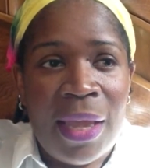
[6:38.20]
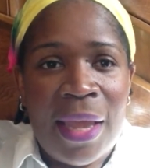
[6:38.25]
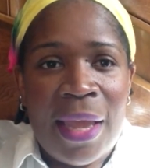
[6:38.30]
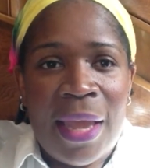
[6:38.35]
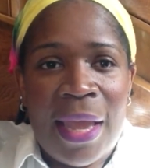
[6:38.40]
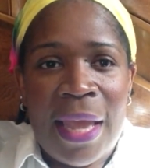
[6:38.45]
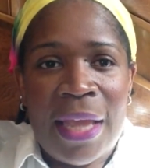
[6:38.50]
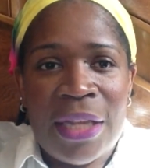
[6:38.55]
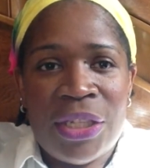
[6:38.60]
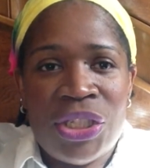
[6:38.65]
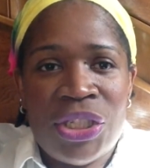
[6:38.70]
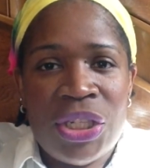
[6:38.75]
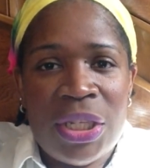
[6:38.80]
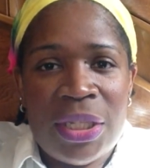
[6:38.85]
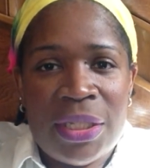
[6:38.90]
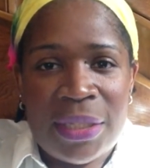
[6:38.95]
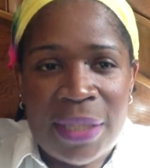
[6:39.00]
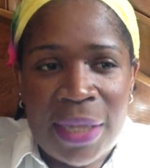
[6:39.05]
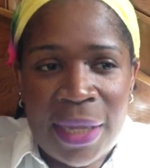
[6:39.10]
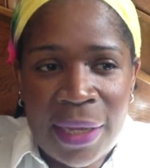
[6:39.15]
And she
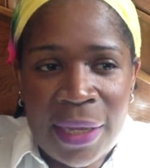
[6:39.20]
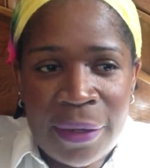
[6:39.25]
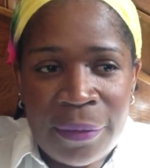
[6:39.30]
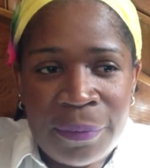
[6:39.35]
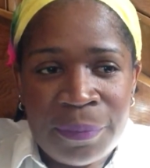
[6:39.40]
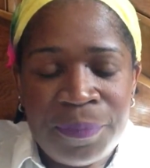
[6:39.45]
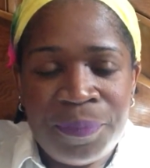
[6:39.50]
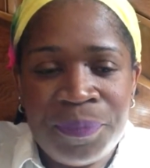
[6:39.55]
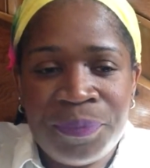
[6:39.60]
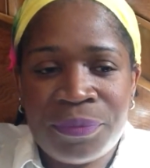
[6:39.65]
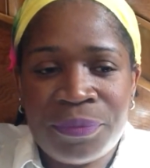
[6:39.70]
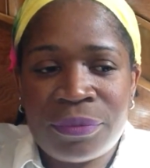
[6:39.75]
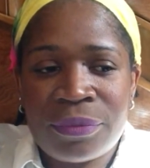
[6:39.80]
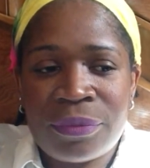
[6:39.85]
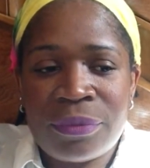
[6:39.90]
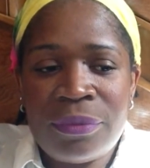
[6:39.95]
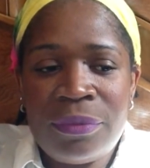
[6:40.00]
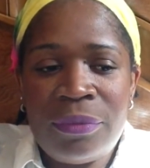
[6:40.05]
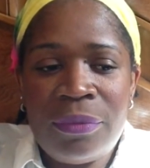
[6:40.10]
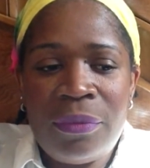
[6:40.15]
said
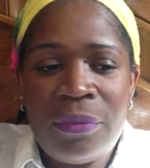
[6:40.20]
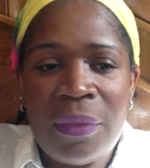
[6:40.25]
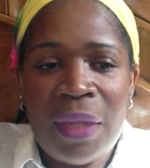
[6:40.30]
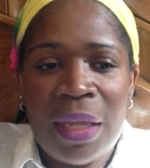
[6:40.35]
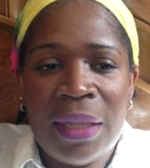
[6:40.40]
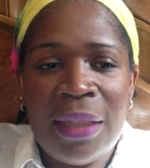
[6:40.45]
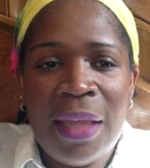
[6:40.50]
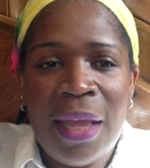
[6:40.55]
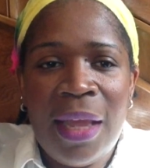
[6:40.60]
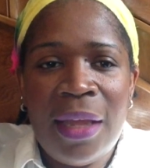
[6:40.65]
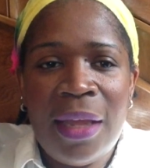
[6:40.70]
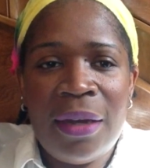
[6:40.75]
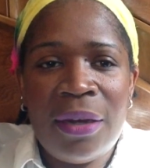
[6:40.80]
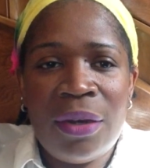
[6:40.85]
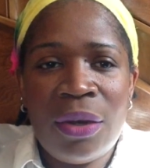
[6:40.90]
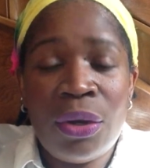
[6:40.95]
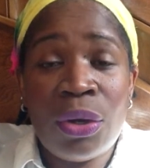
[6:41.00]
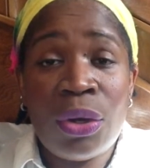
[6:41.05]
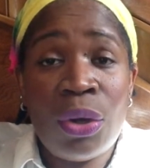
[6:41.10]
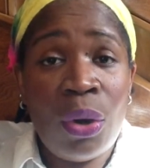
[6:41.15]
that
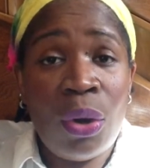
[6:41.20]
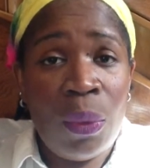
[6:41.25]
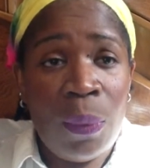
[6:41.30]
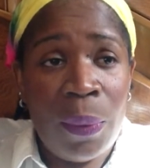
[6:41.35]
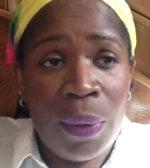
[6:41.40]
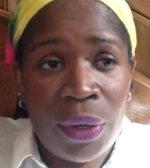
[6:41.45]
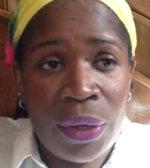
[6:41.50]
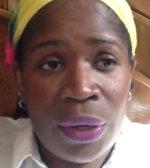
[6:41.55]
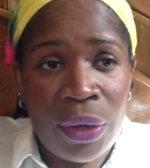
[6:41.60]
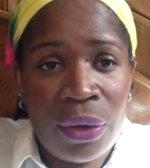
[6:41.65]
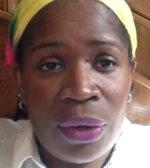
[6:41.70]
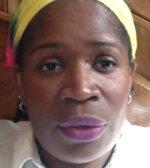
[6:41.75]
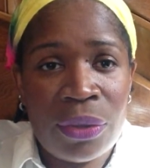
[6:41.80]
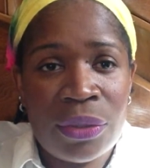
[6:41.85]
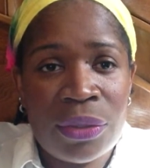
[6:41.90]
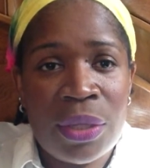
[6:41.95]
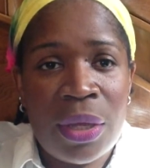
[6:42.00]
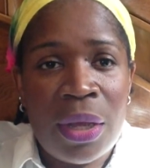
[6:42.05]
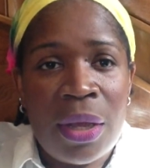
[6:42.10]
her coworkers